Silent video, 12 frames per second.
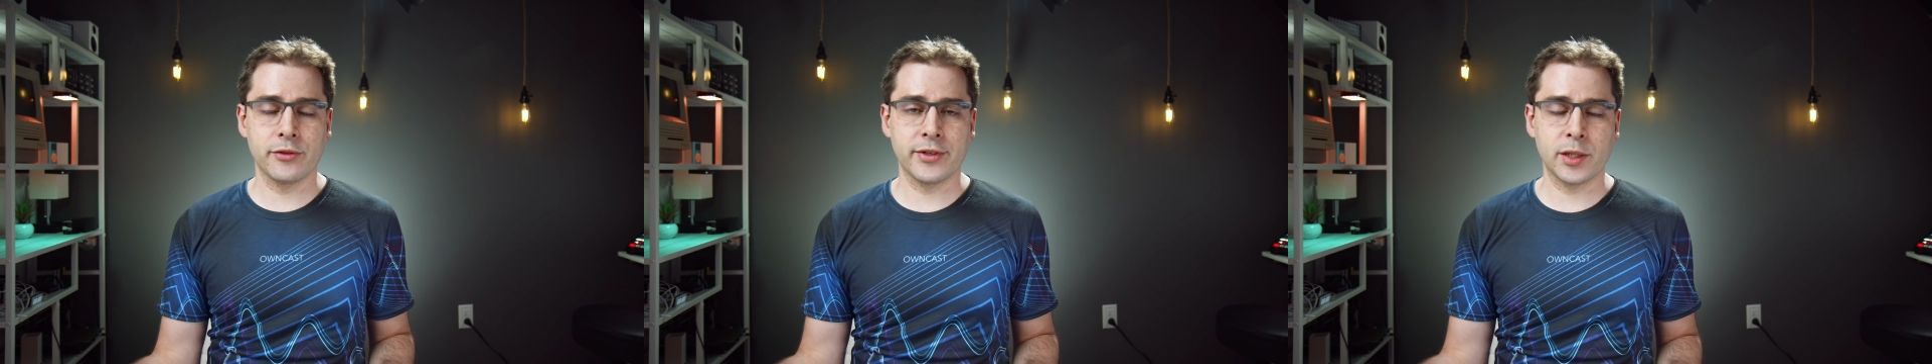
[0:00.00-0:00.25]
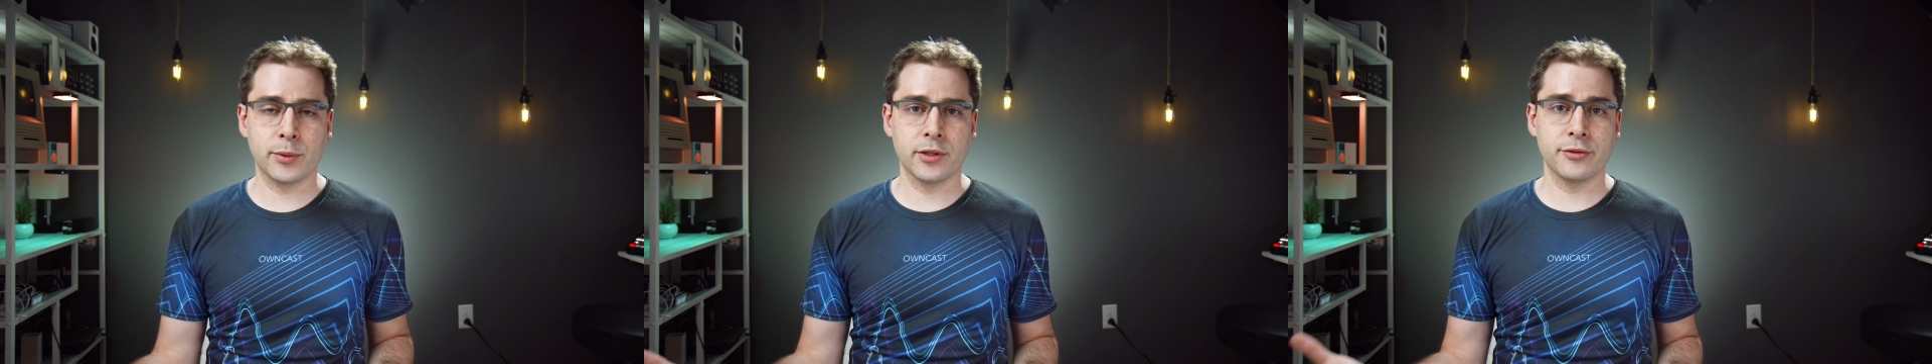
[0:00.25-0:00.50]

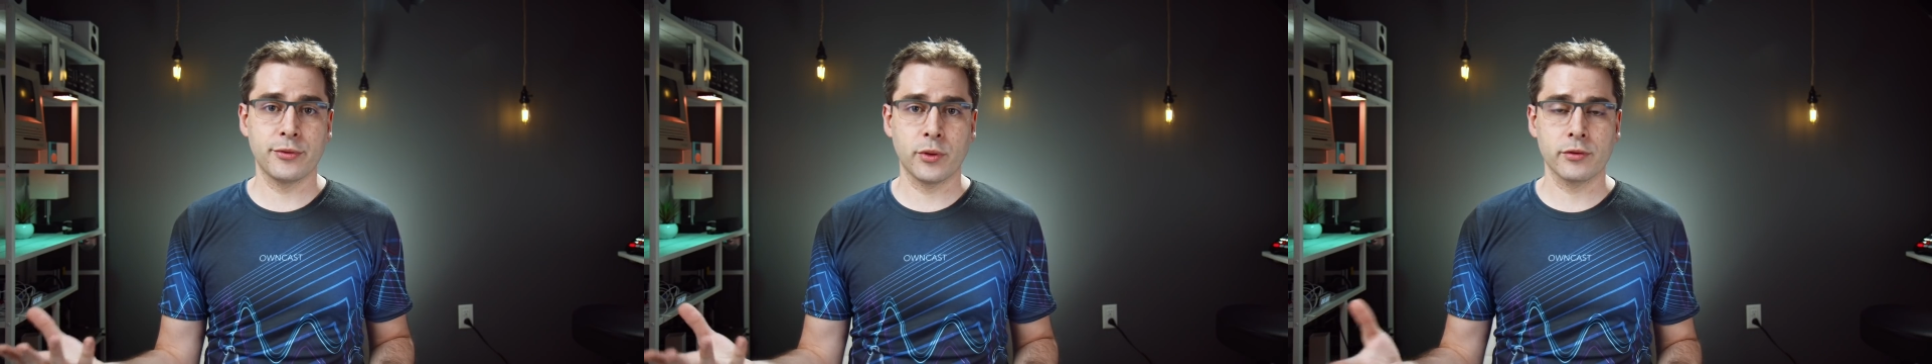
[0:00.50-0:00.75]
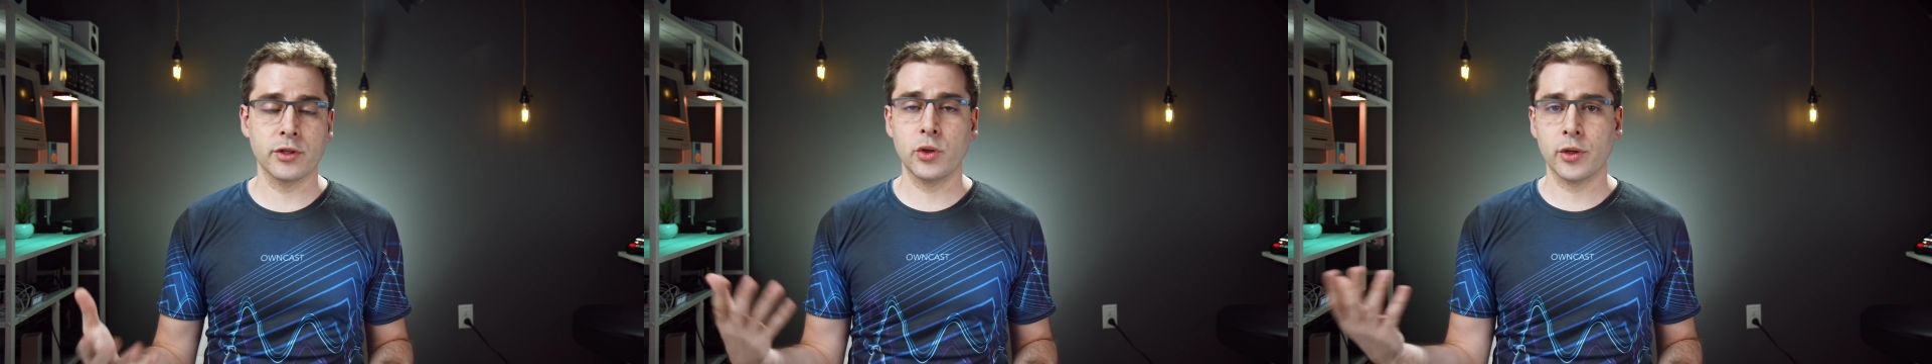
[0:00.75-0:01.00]
available
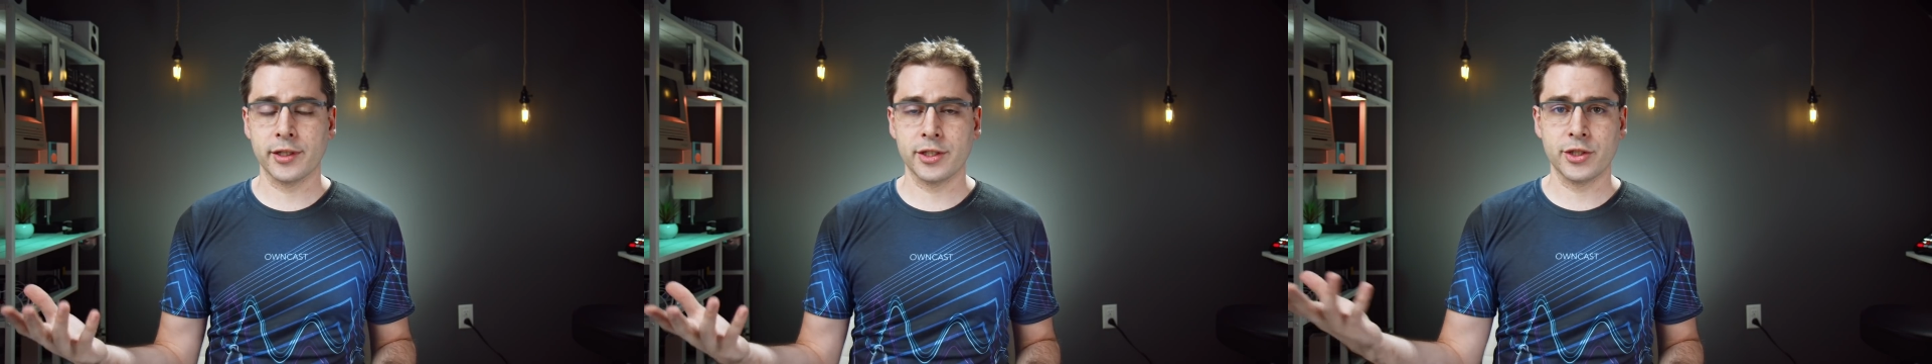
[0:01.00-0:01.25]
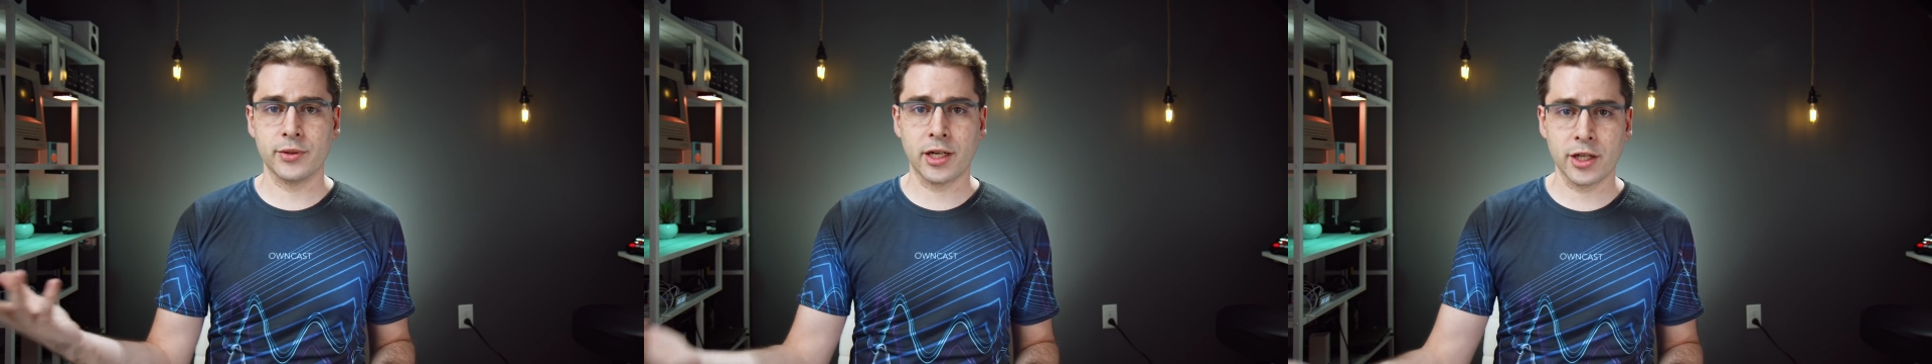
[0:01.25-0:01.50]
for recording
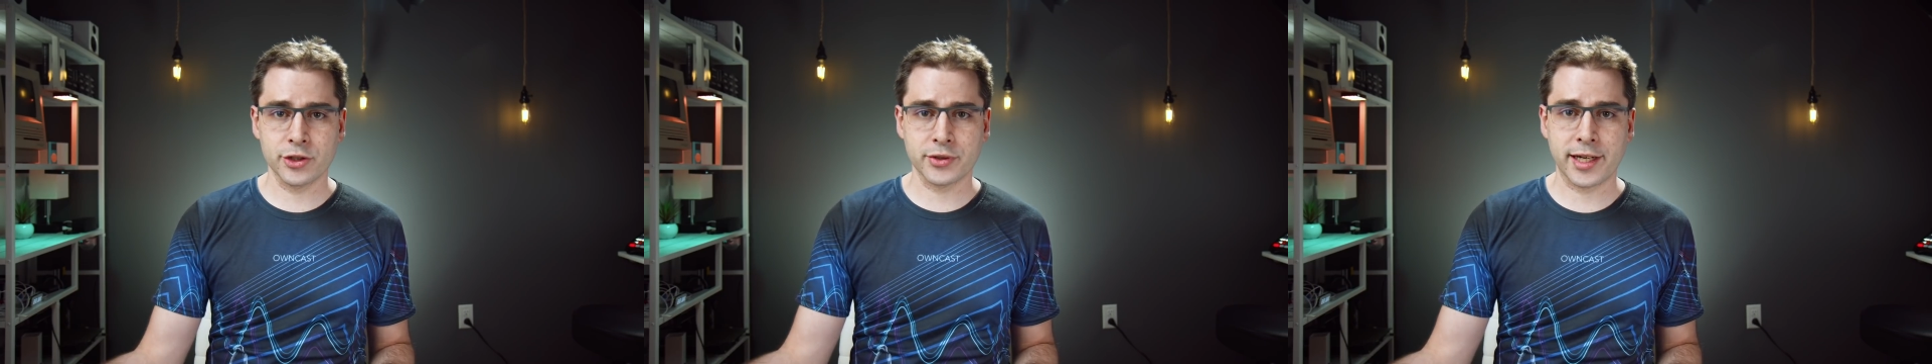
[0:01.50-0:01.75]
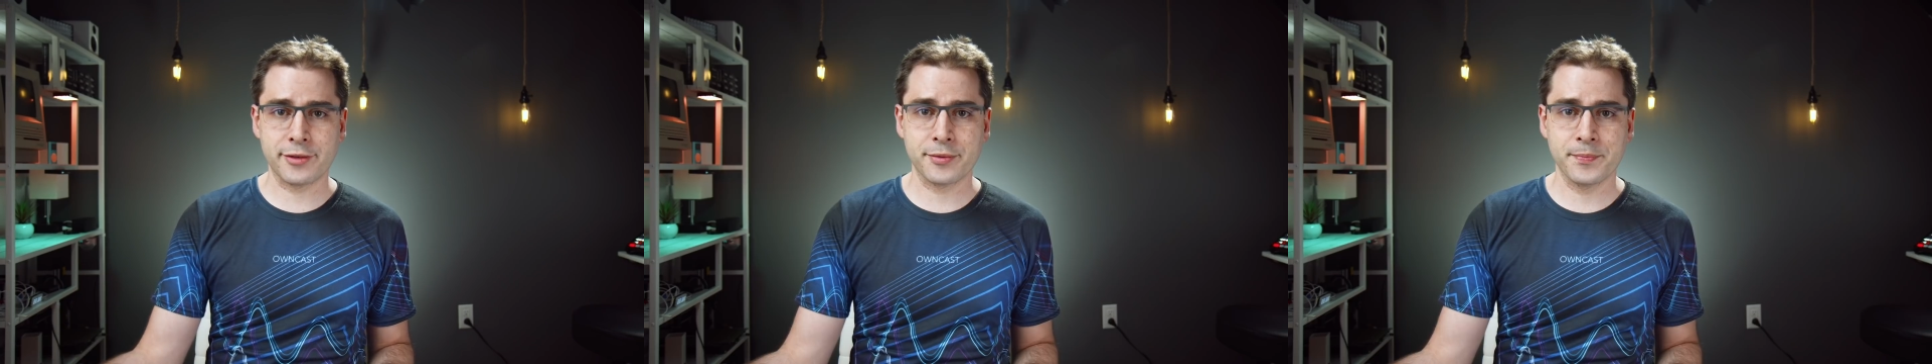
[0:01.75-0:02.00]
to a hard
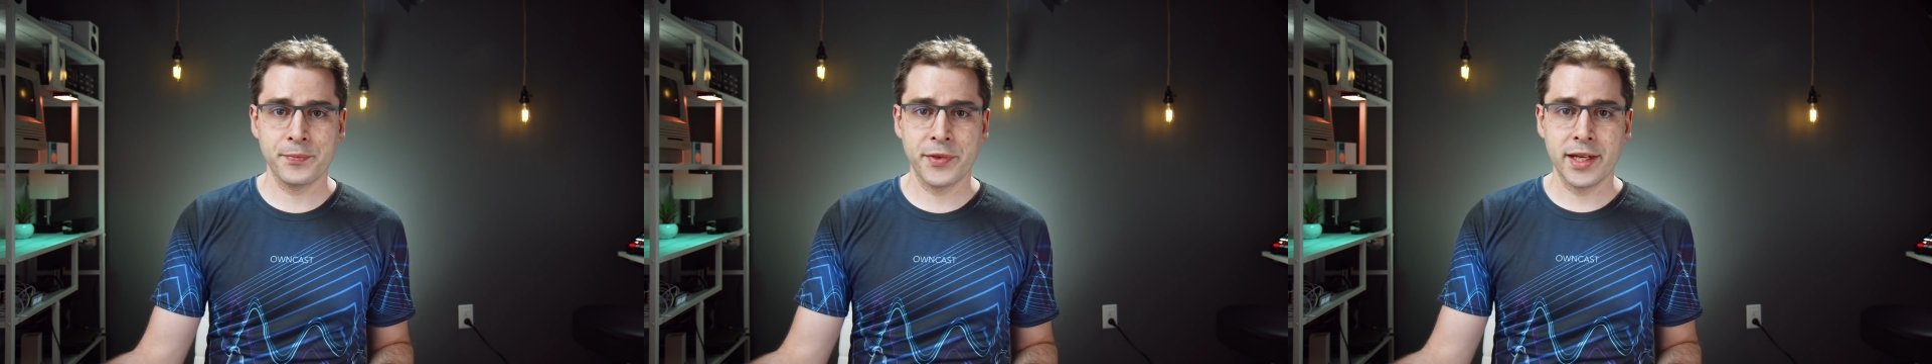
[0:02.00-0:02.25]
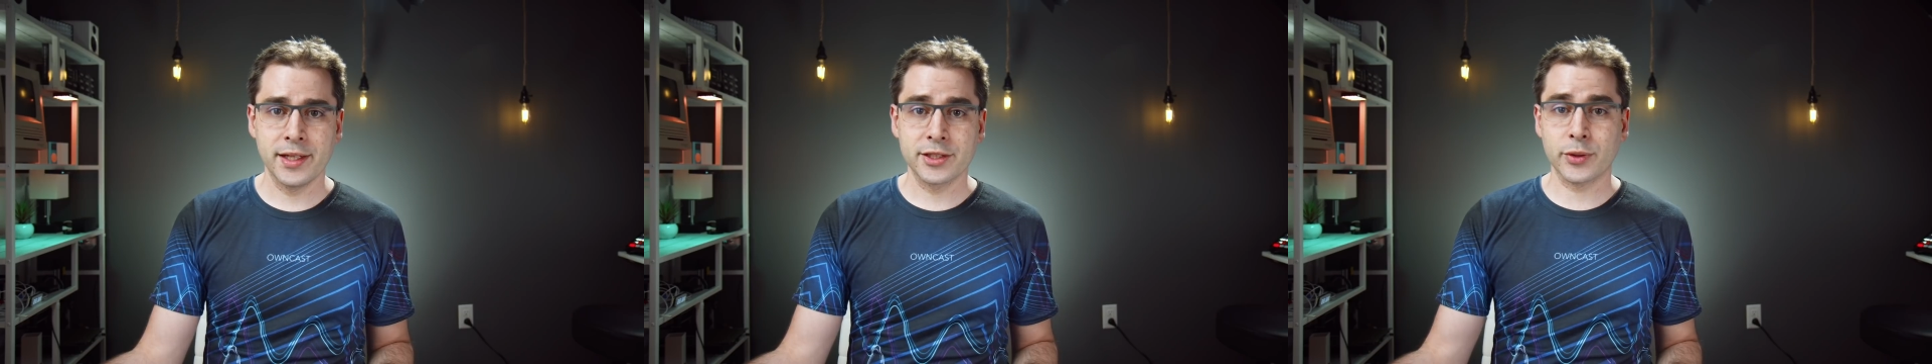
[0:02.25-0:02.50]
drive.
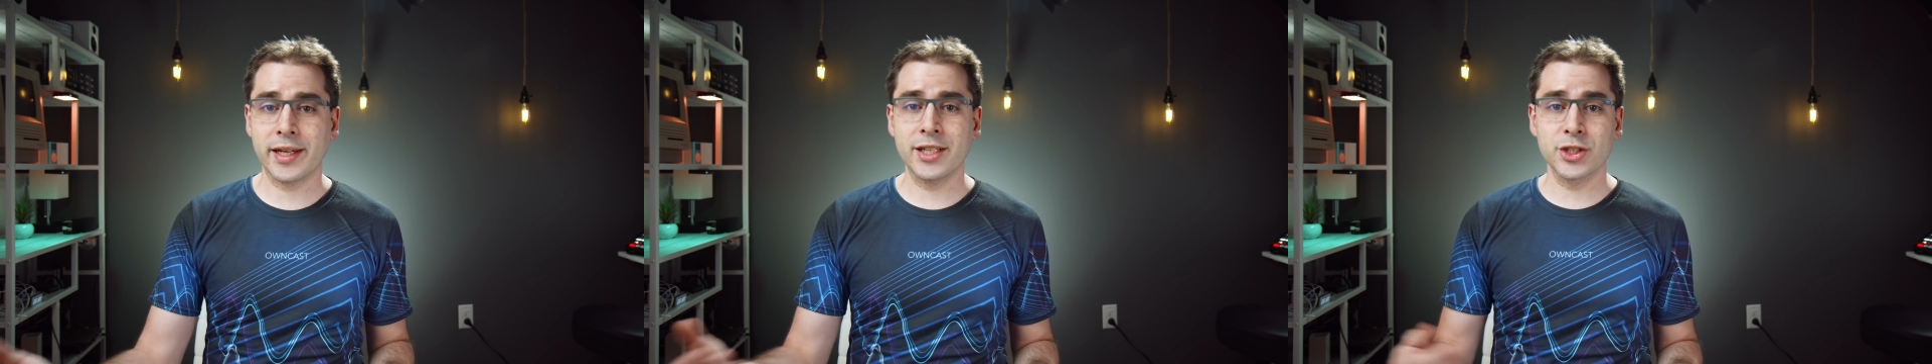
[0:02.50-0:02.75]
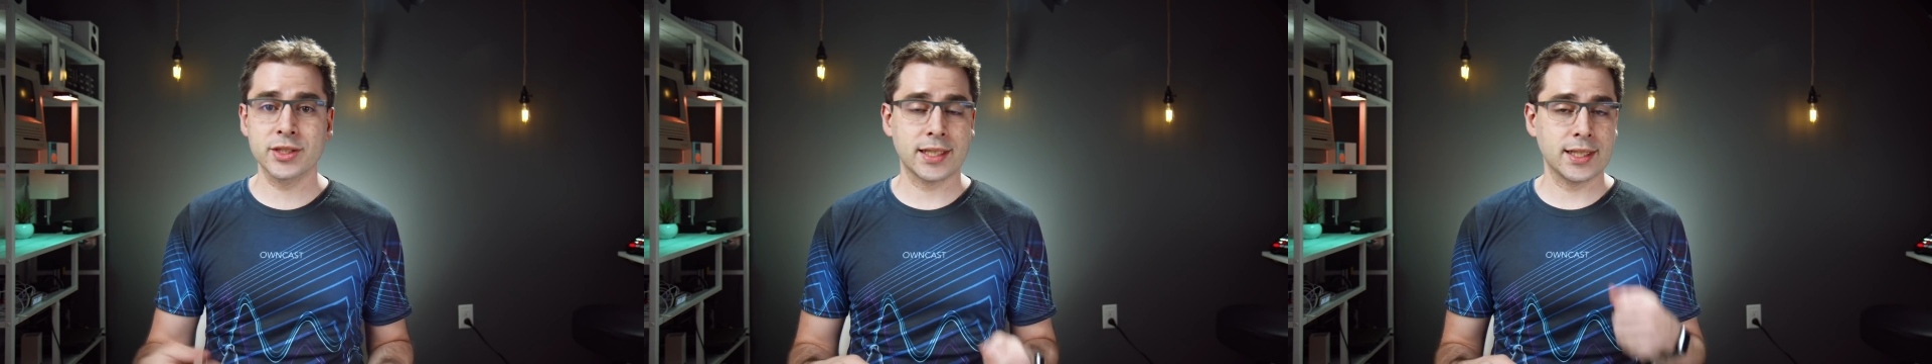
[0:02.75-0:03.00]
So I can
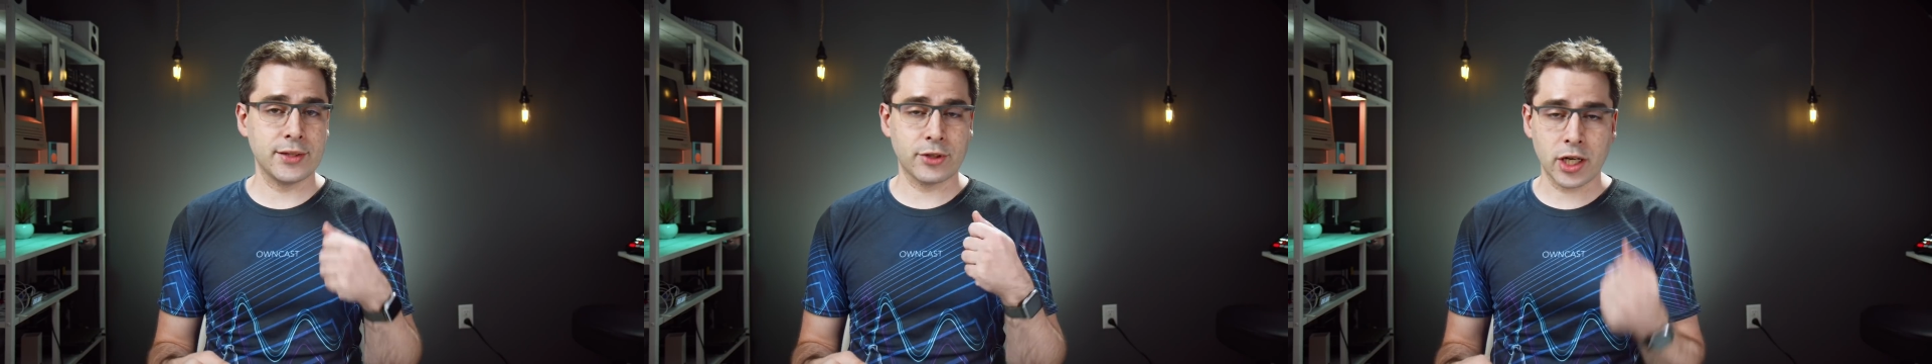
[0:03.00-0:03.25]
just leave a